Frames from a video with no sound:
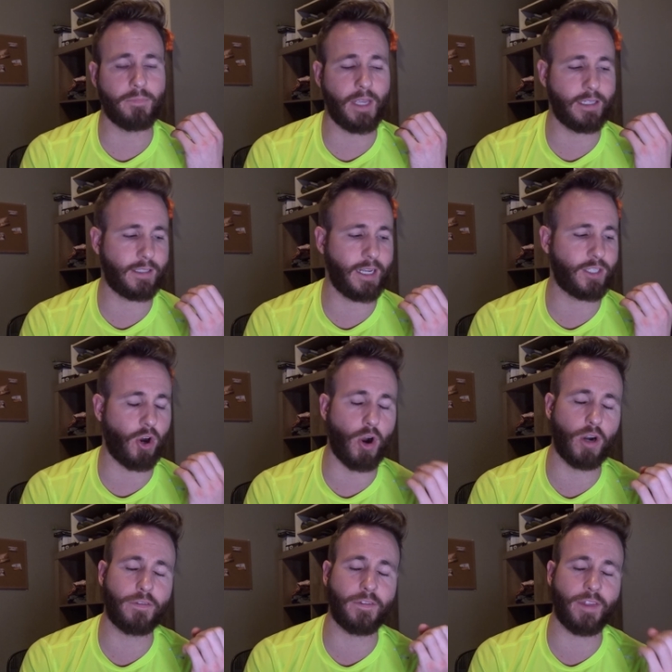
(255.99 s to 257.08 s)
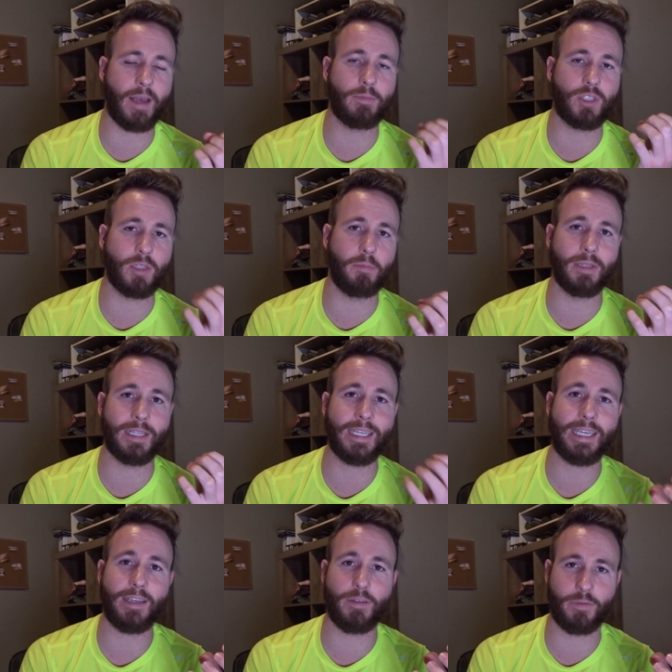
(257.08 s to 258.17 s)
It's hard for them to
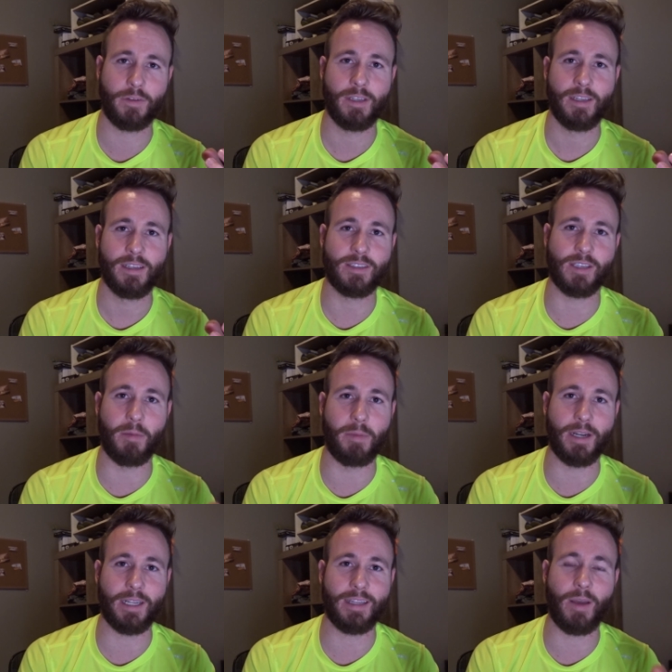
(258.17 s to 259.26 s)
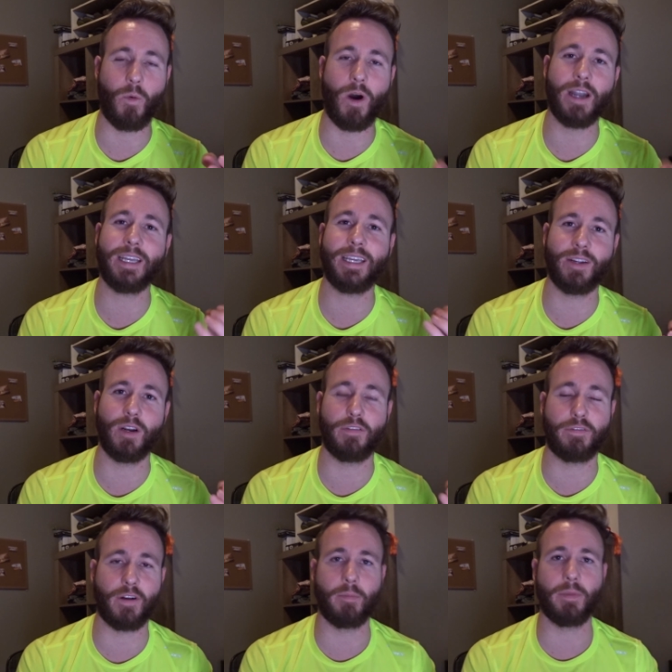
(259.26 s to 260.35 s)
believe somebody. They want to hear it
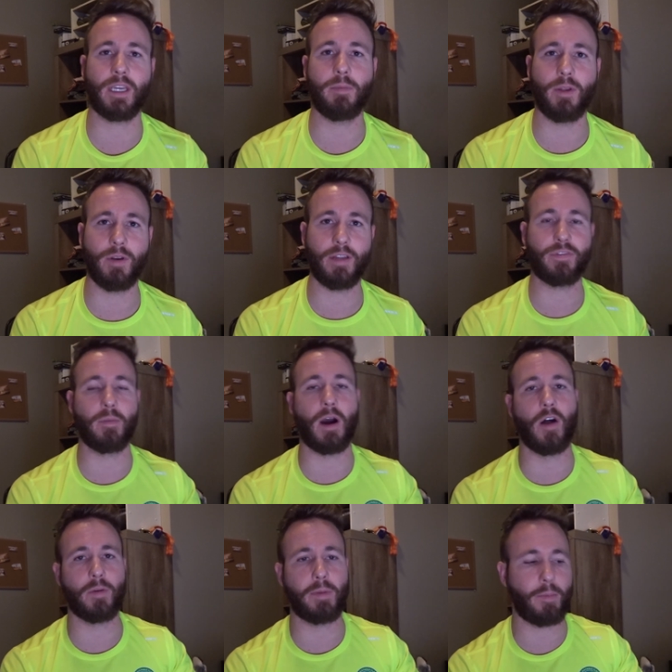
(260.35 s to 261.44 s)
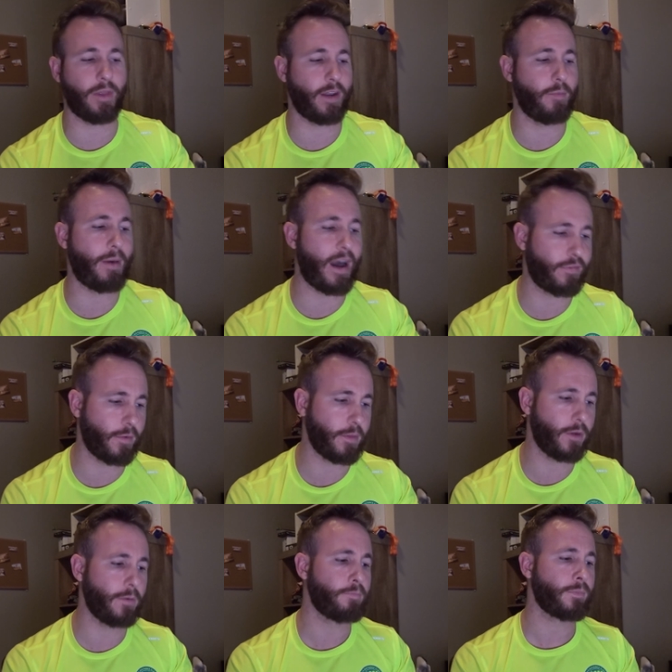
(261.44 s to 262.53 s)
from the community, from other people that have bought from
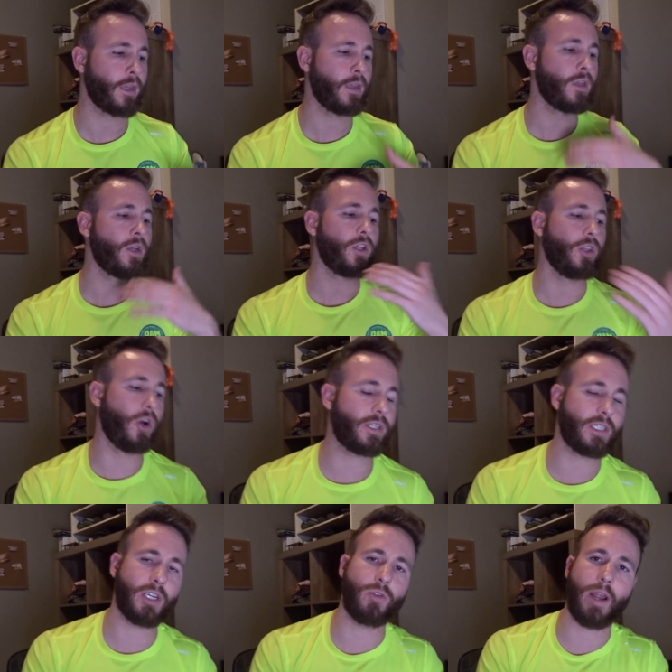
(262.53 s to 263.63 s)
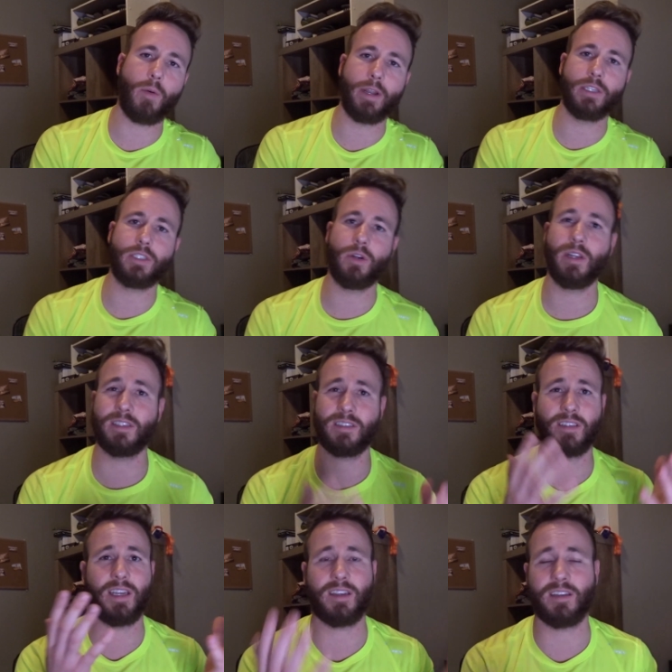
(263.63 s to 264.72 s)
you. Looks is a great way to do it.
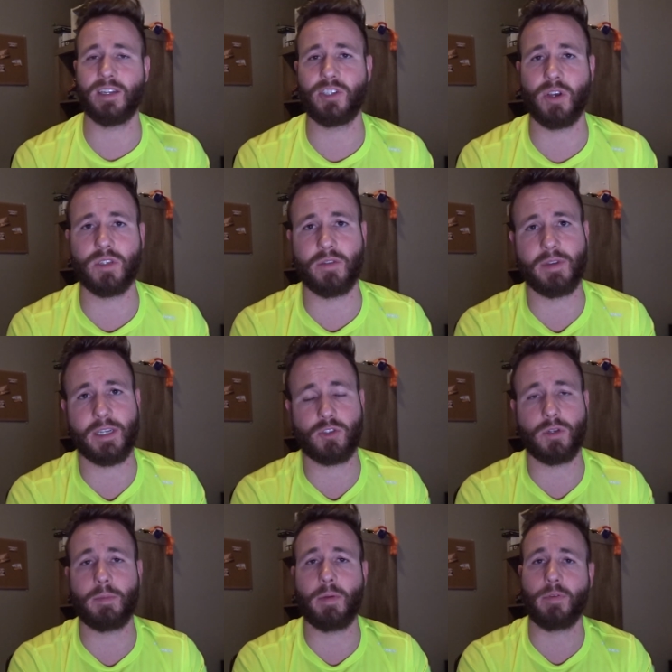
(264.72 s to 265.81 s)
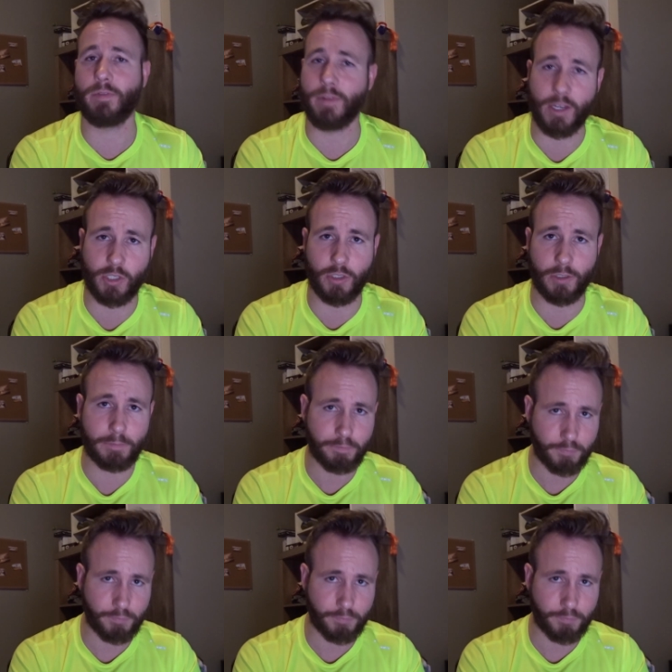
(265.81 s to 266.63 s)
It shows up extremely professional.